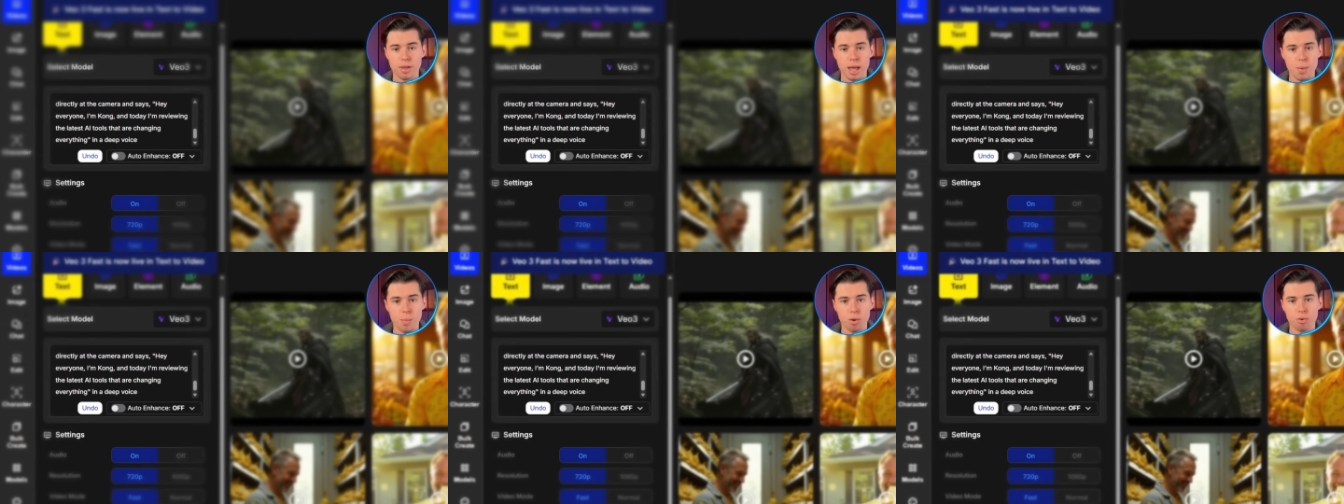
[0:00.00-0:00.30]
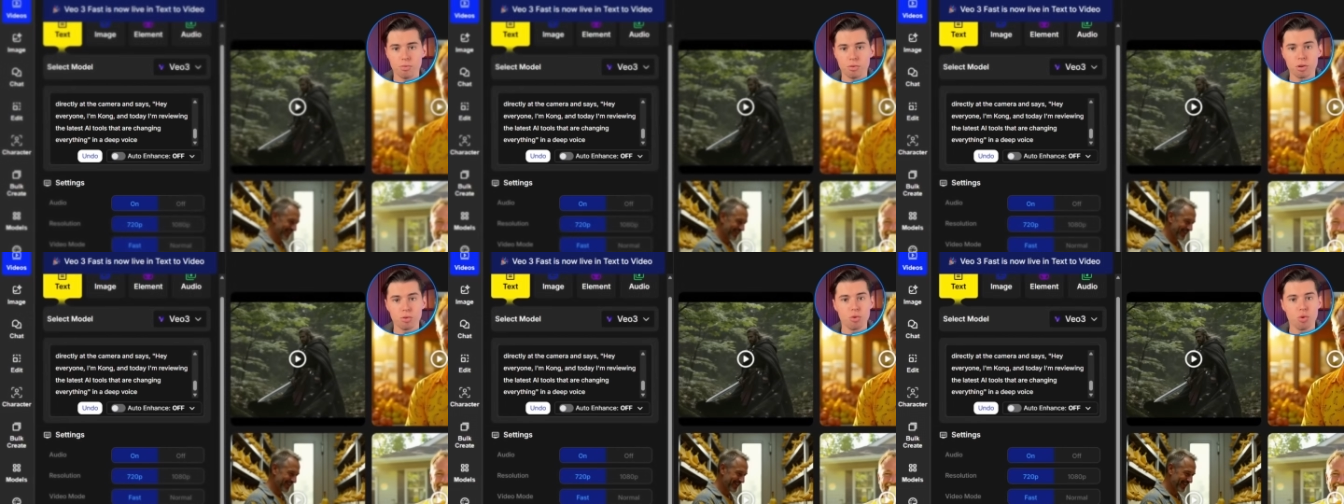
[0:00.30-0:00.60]
Now
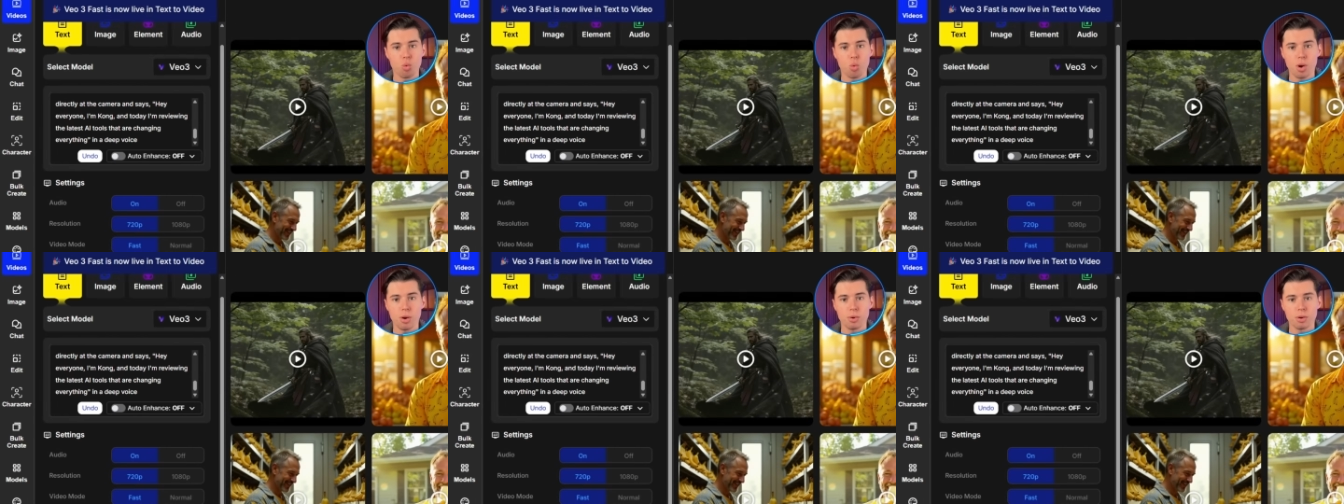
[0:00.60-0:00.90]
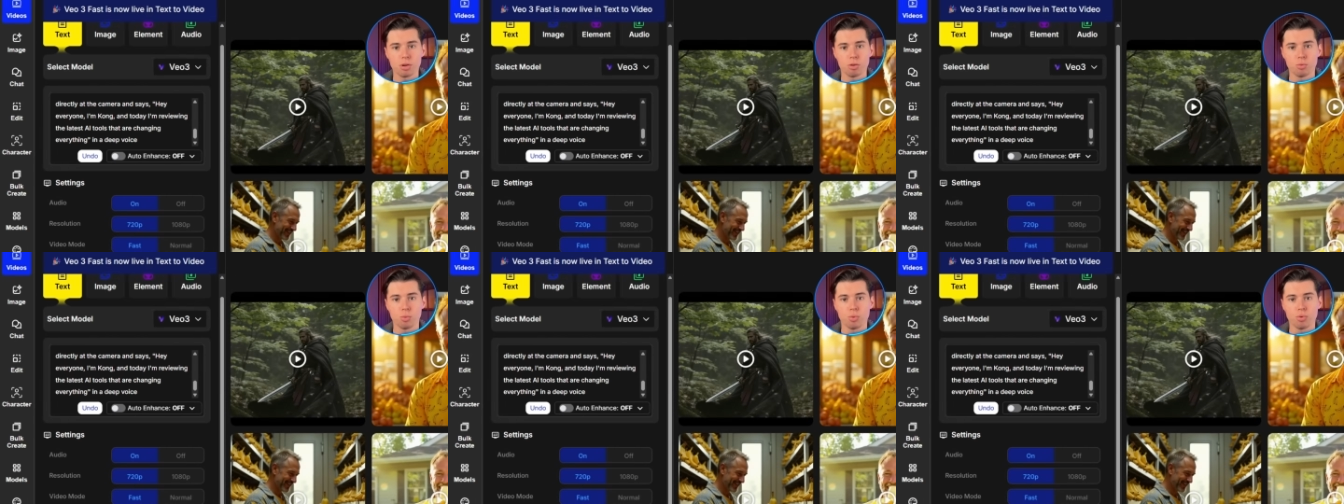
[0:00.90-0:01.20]
I'll set the
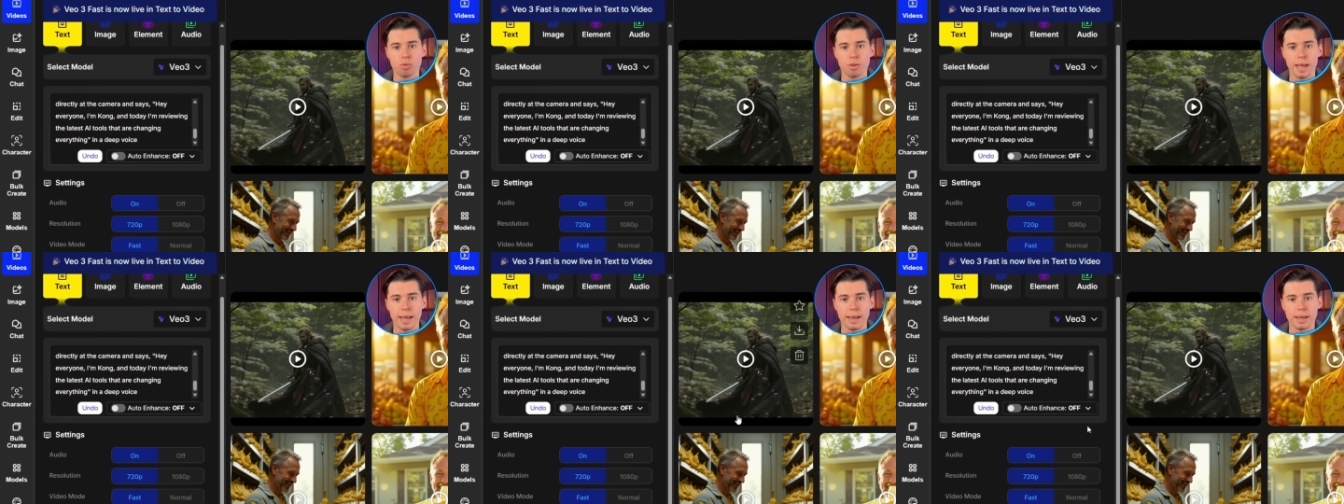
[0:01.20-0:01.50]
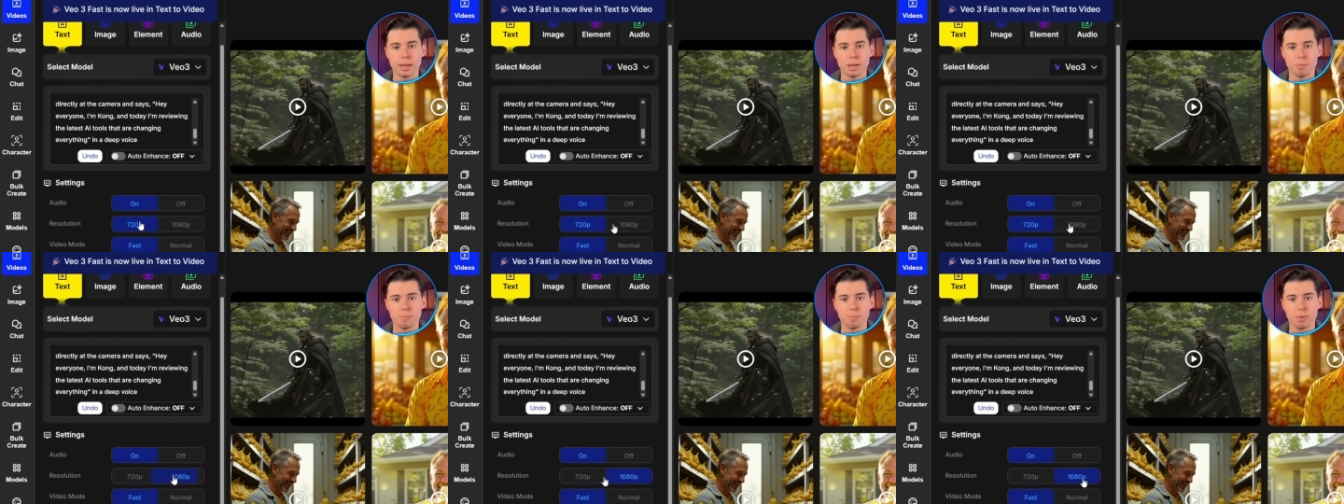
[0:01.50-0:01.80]
quality to ten
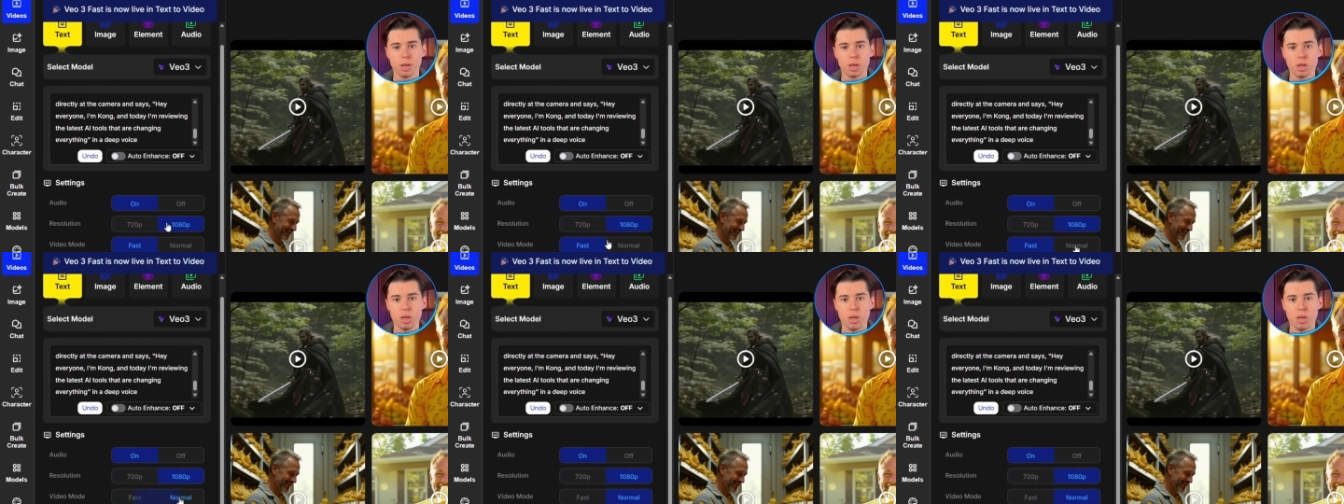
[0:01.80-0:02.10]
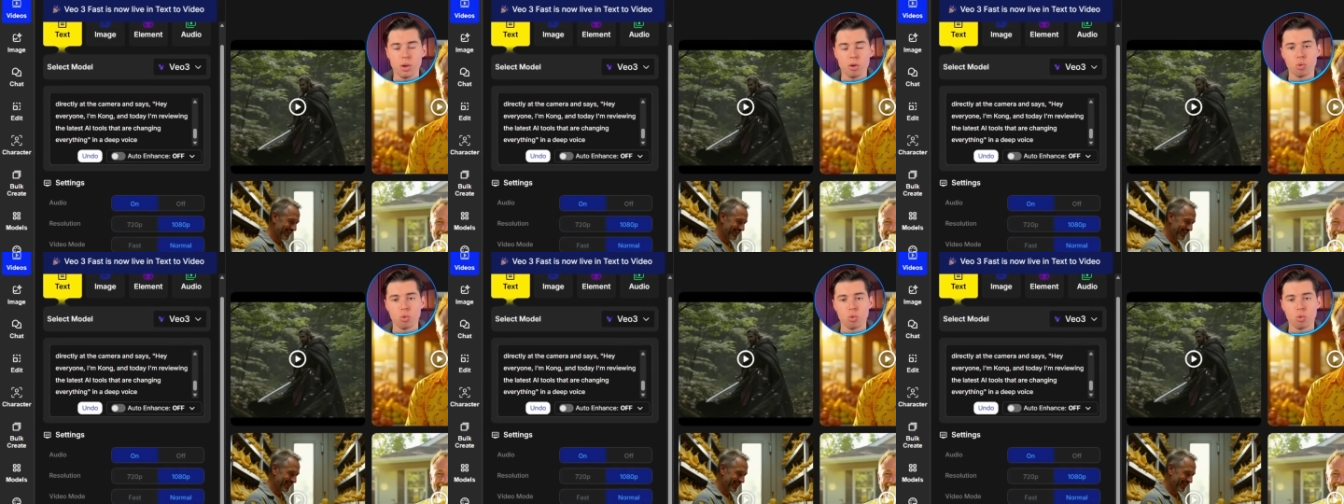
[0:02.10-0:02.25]
eighty p,